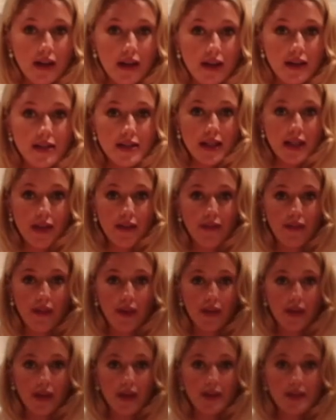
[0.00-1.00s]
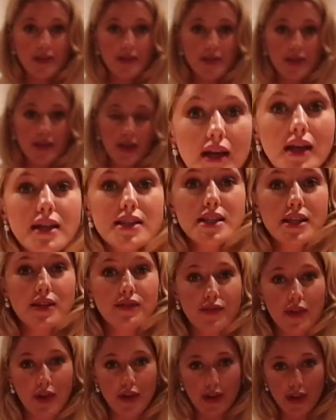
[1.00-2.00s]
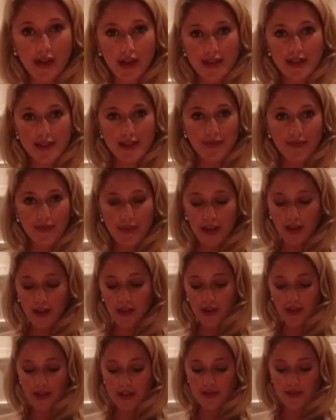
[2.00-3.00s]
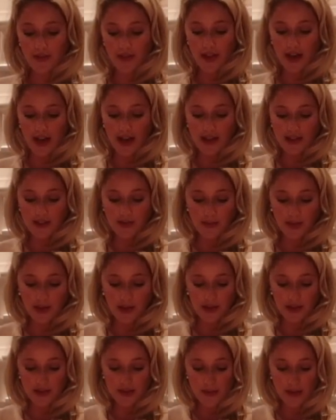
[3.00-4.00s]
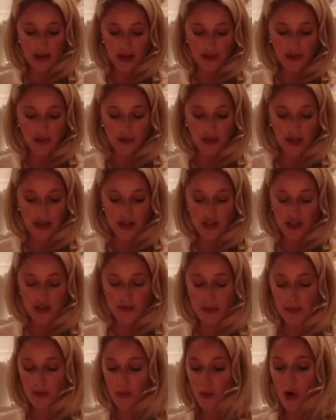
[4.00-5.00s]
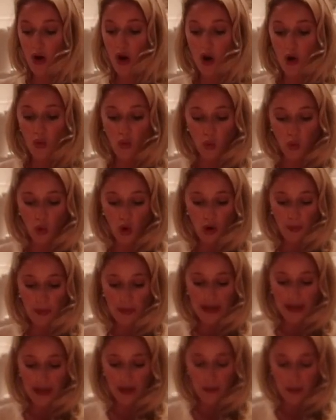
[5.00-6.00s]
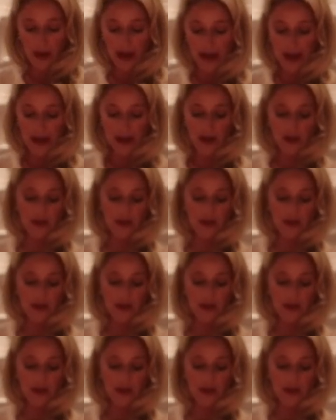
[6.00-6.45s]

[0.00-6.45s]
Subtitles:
Is it in focus? It's in focus. Thank goodness for that. My goodness me, I thought I'd just be warbling away.